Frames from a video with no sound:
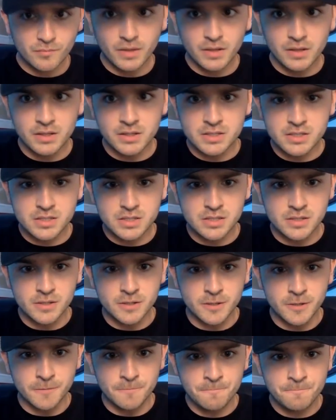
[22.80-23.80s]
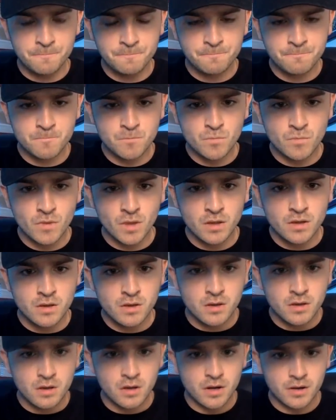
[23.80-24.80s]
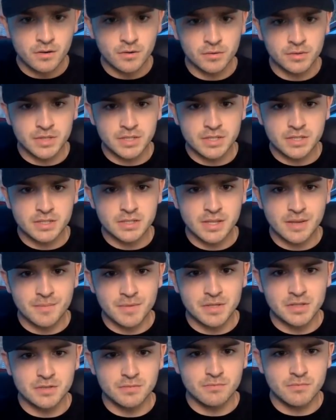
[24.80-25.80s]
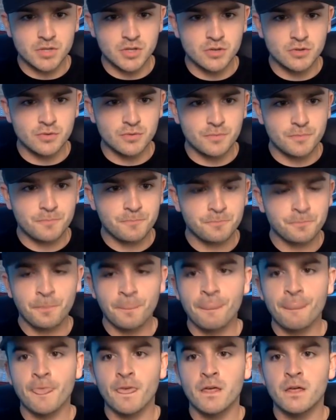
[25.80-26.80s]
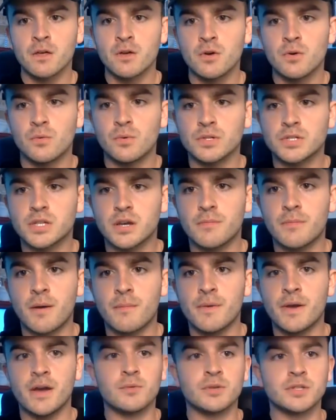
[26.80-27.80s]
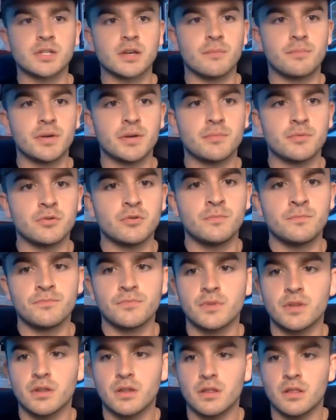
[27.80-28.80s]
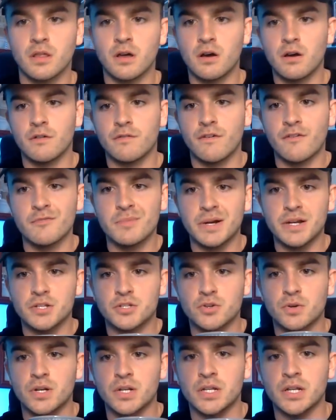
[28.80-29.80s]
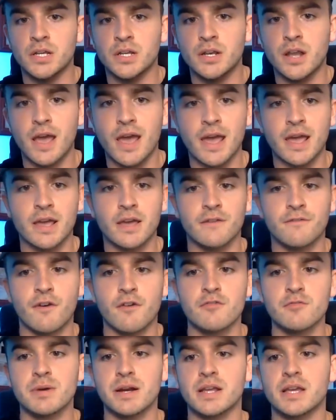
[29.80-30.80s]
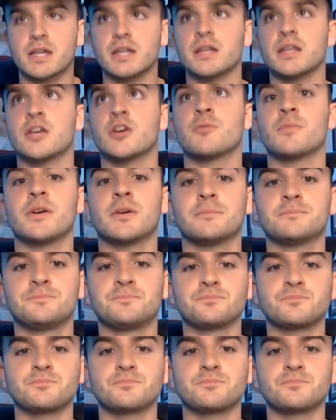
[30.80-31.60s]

Let's see. No, this is that means mute. What's up, my man? What's up, people? Love everybody joining in. Hey, if everybody can hear me,